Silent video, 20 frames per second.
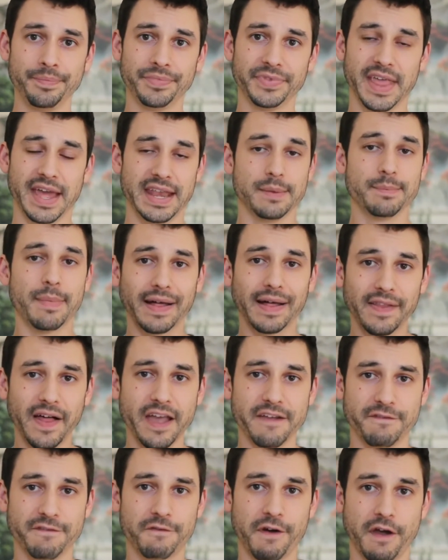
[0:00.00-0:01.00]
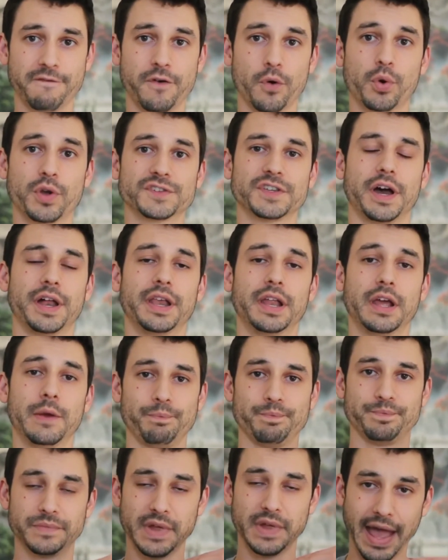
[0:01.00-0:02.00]
That in my life, if I focus on
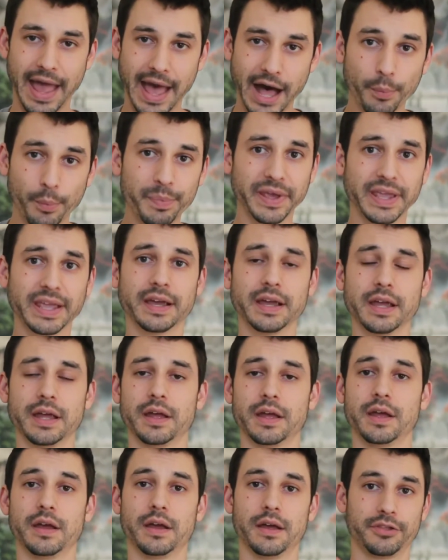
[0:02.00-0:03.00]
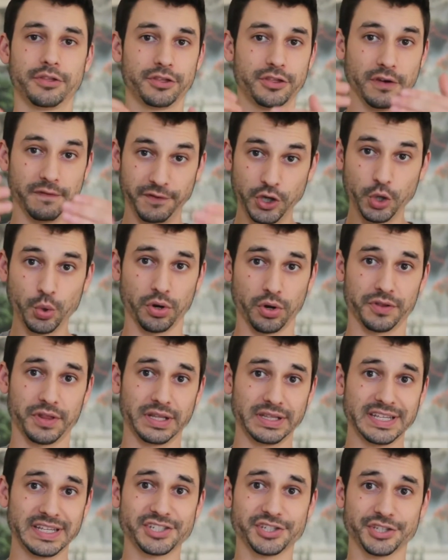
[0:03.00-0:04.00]
helping the viewer, the
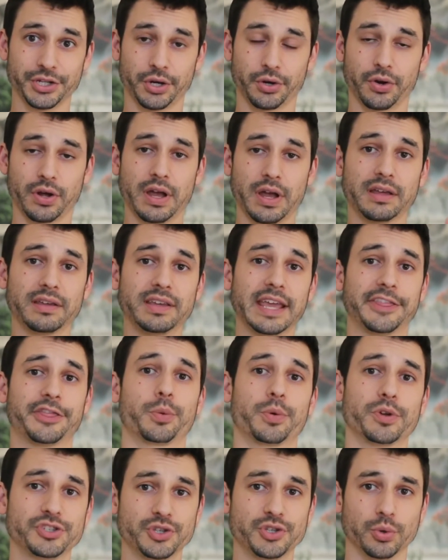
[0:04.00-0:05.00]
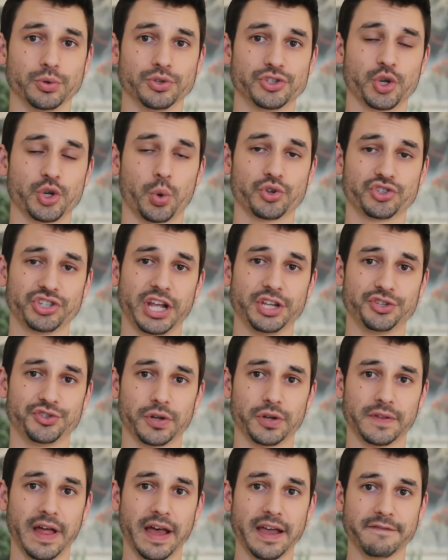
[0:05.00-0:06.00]
listener, get the results or change
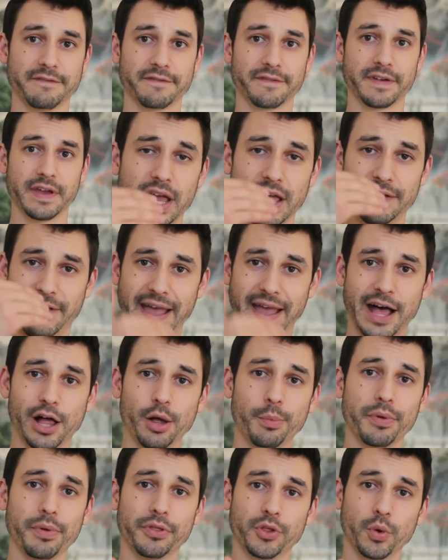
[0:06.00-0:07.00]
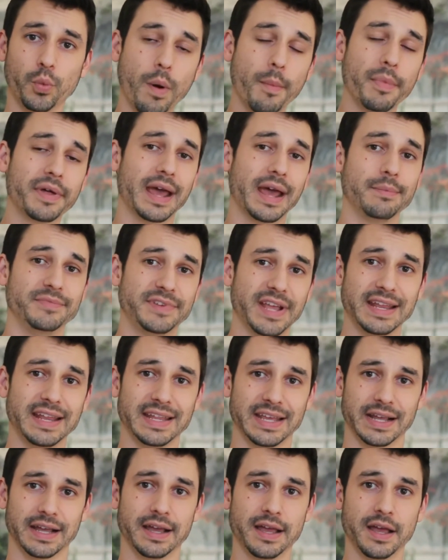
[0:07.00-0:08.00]
their life, if I help the woman I'm
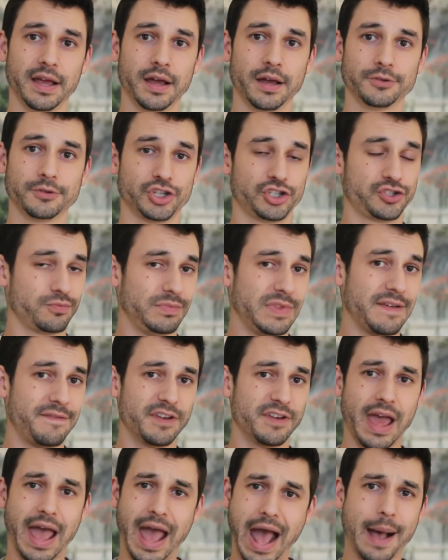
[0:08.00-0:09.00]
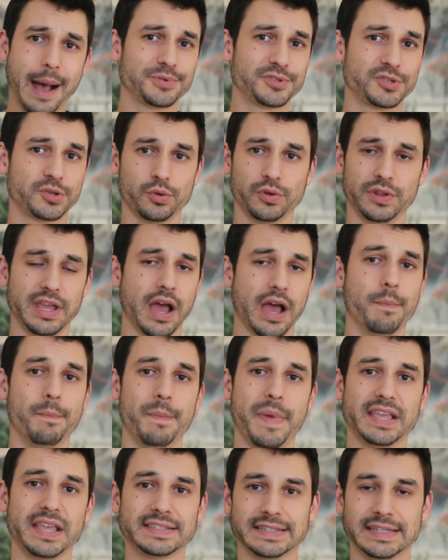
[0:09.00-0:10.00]
dating just live an absolutely
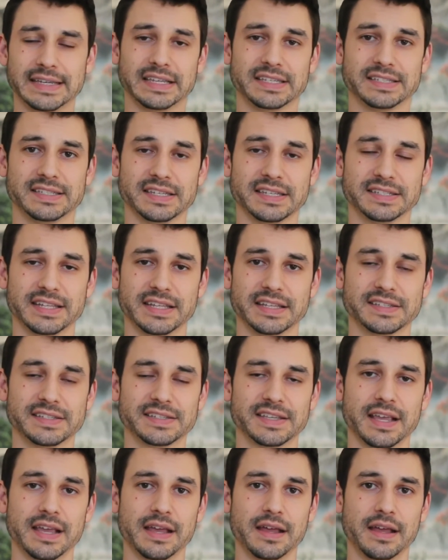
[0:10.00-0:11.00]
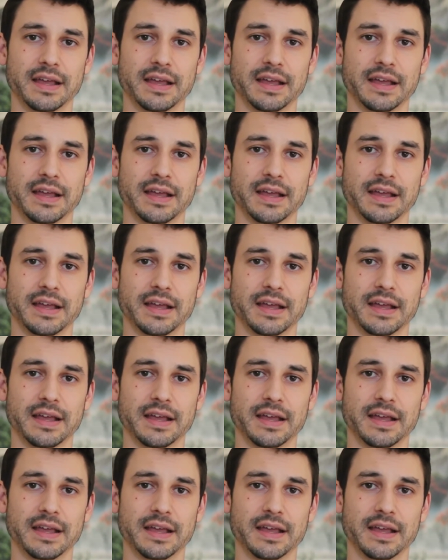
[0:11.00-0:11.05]
amazing existence,